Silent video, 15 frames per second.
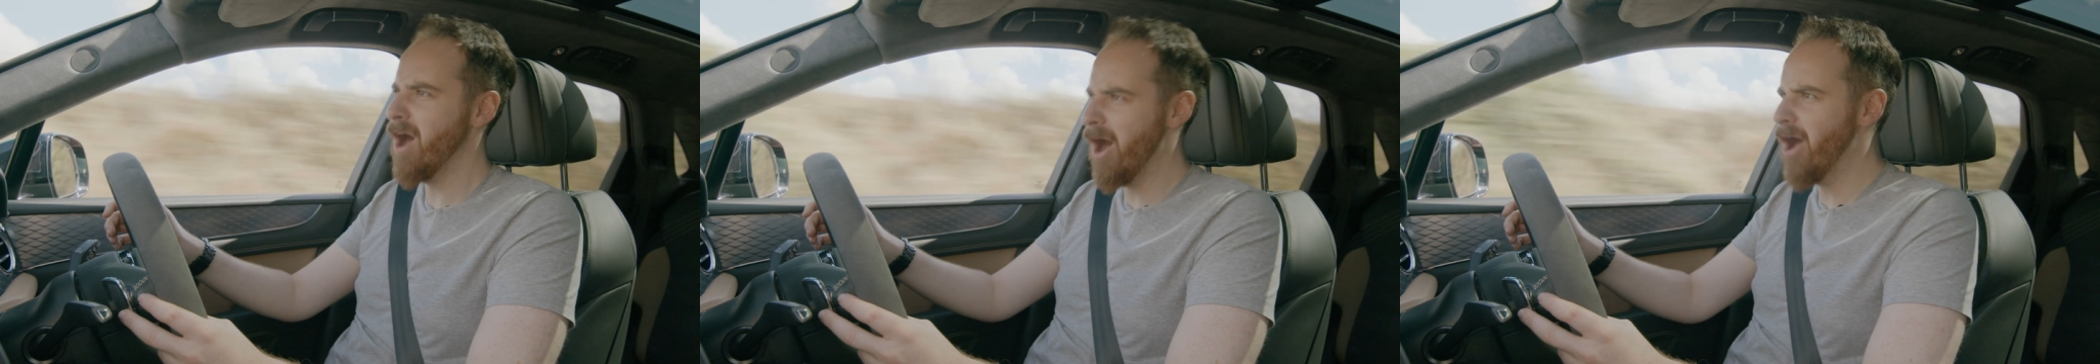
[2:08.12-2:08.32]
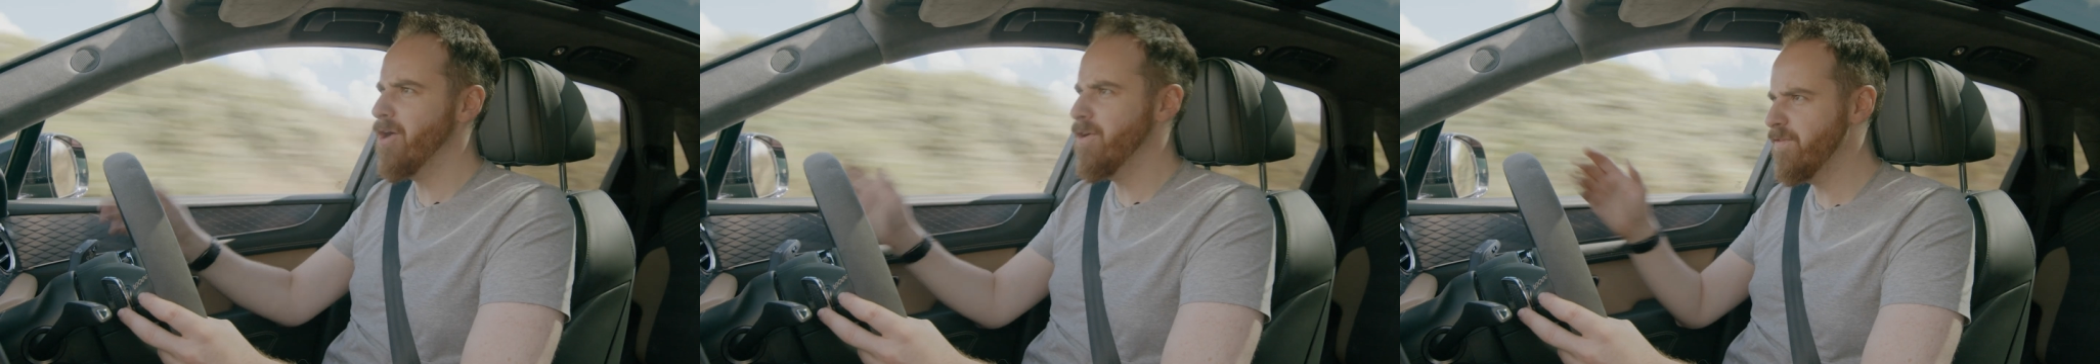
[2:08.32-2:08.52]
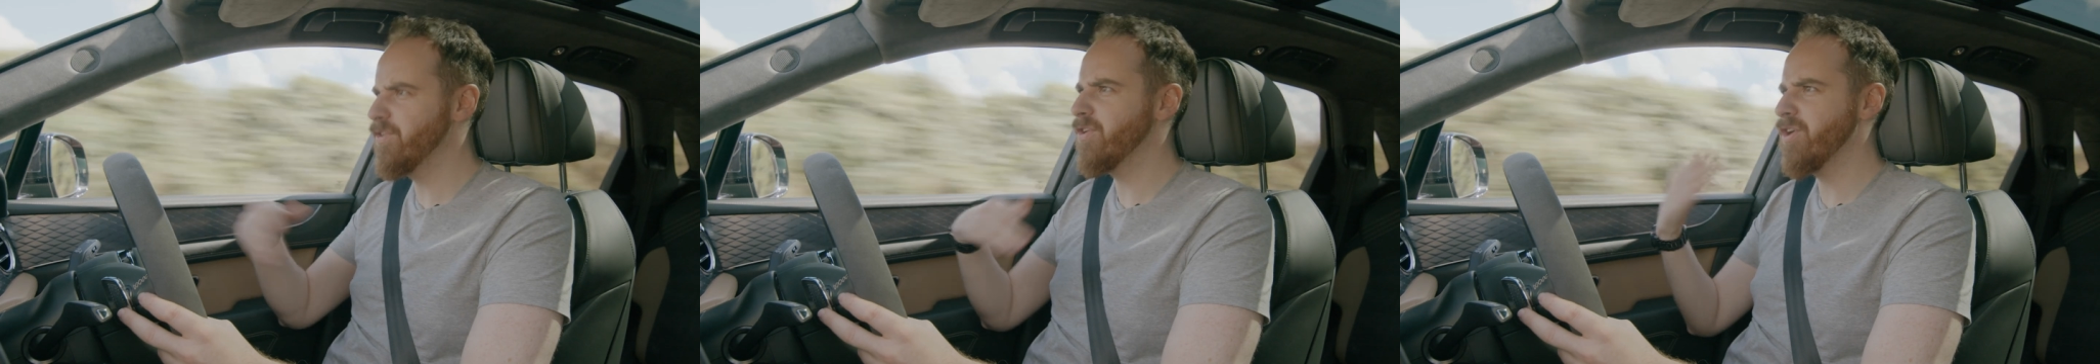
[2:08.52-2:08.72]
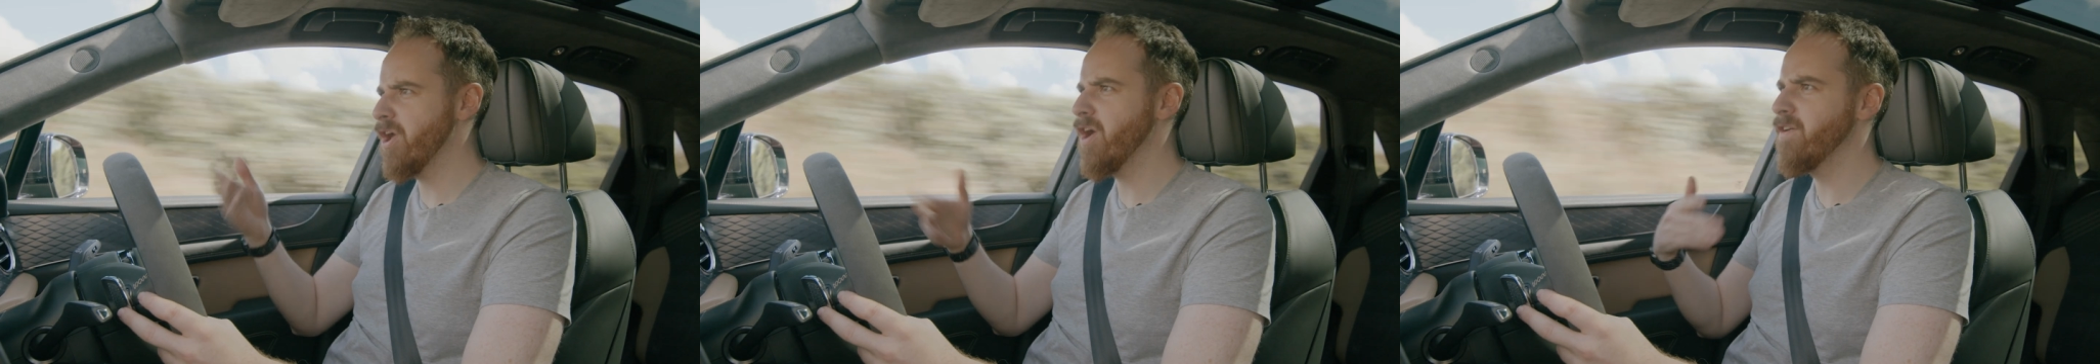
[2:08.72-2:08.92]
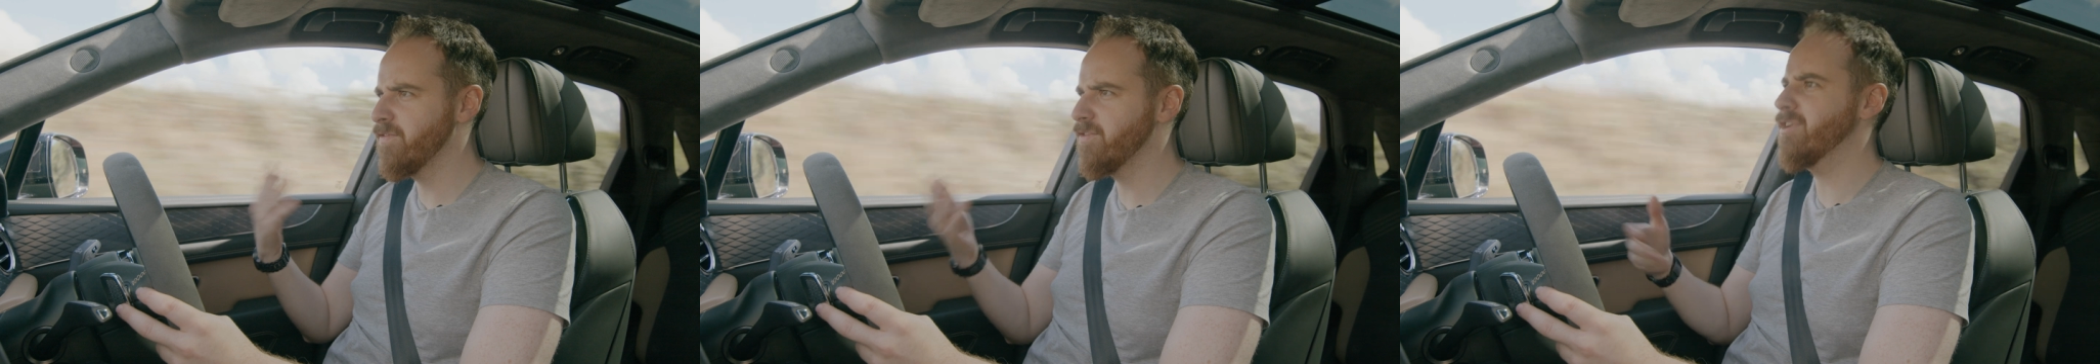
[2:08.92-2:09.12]
over and
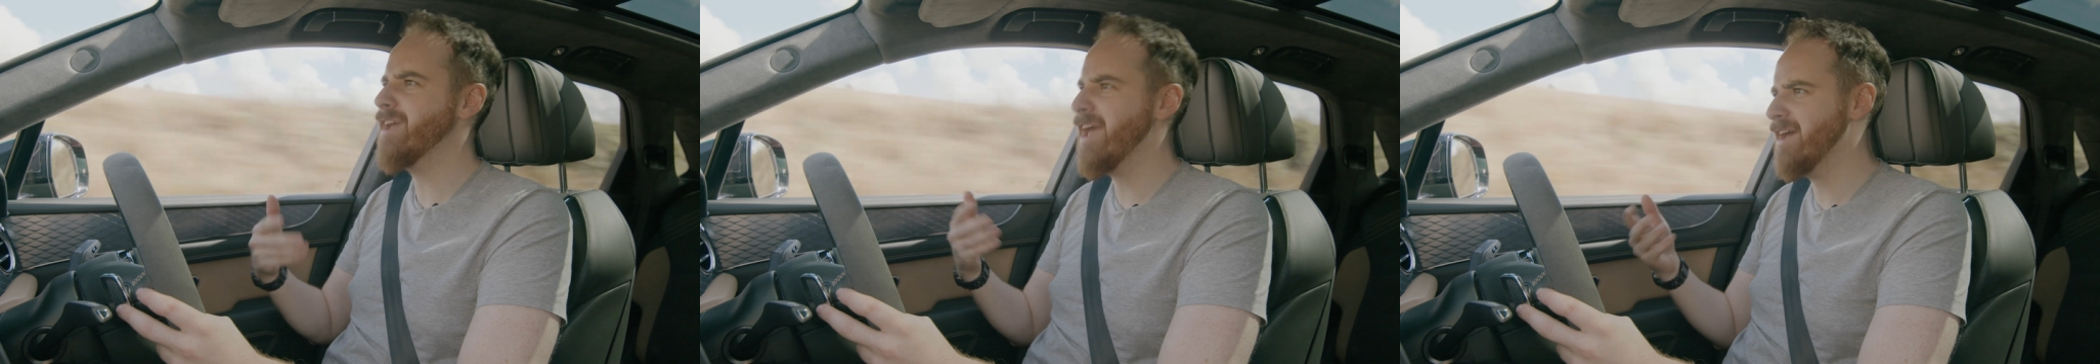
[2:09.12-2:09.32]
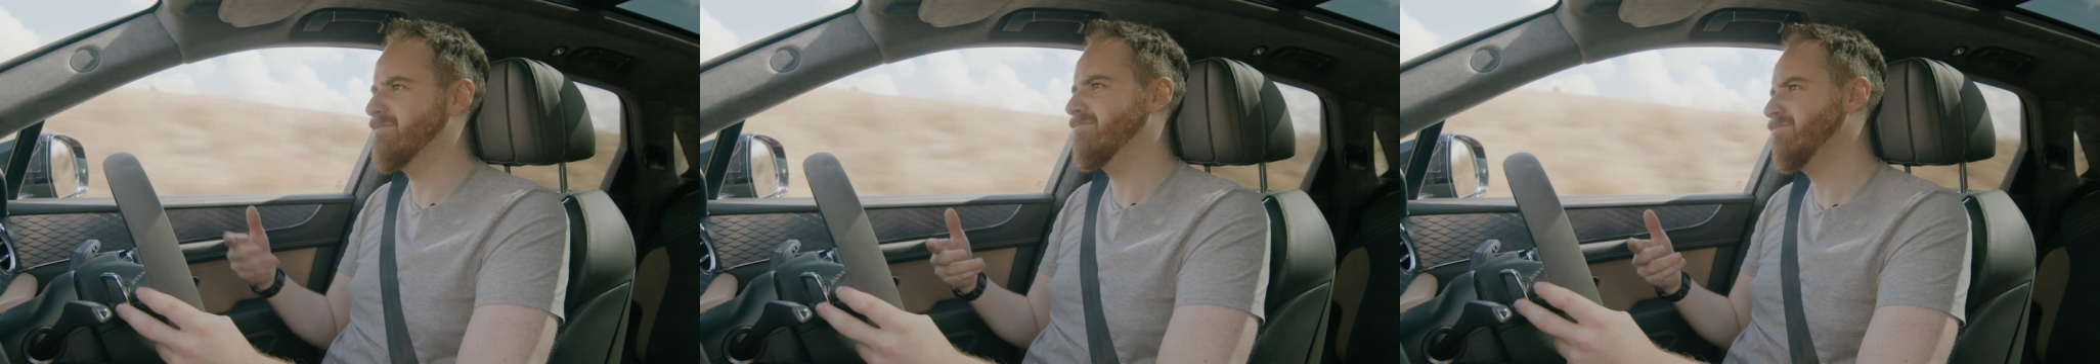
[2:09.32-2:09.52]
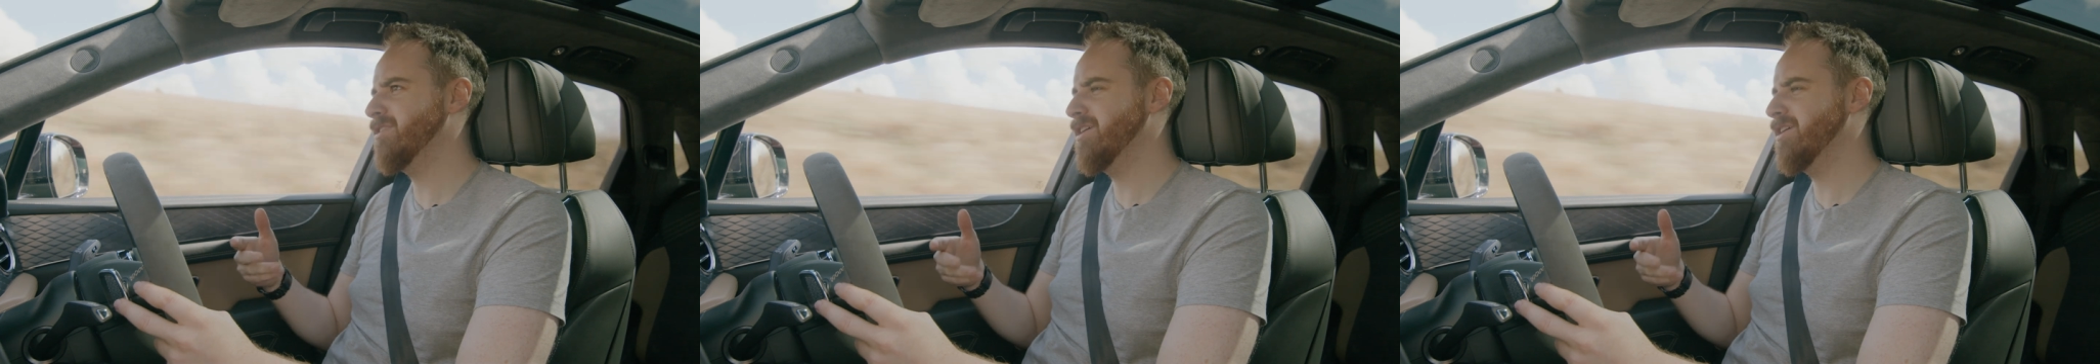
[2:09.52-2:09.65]
over again